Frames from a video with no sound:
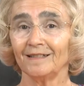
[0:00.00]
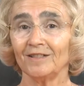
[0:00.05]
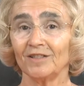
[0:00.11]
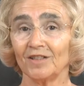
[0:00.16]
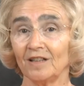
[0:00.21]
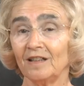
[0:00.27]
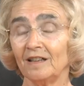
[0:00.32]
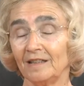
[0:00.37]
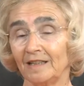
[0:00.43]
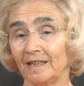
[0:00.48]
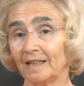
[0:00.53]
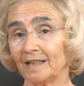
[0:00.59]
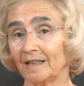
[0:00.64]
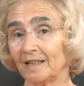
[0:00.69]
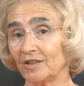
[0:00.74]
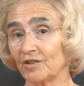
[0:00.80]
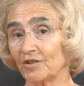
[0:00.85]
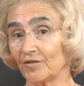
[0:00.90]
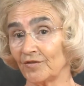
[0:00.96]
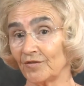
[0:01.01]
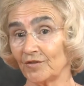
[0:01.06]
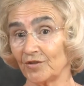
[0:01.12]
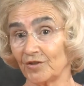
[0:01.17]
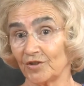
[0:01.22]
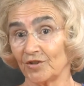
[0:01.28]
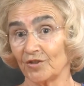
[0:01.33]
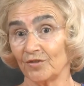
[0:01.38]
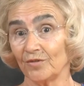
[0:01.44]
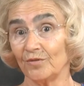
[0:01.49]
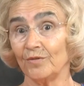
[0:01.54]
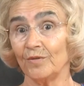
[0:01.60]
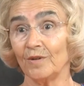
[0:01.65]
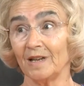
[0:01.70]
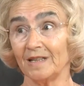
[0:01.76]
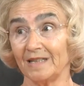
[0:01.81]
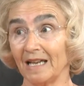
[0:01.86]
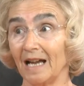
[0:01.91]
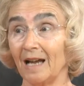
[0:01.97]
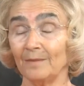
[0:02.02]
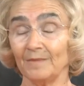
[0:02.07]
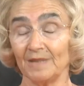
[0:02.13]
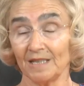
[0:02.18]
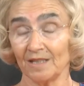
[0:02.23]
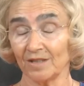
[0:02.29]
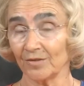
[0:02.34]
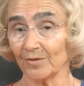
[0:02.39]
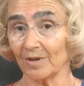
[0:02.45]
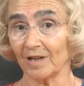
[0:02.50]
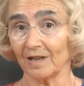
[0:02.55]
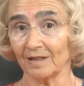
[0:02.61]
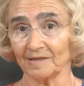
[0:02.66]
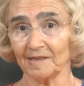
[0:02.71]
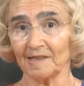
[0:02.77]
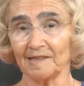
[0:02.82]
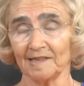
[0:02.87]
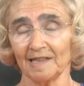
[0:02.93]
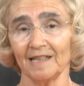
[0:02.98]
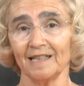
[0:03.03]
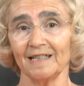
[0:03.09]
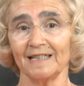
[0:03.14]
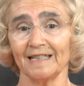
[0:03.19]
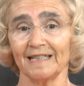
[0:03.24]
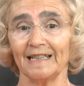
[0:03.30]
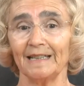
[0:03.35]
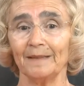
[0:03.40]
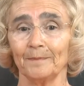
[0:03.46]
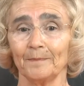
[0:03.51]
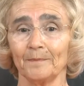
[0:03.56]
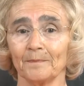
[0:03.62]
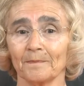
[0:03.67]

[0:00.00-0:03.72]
to learn English to adapt into our society.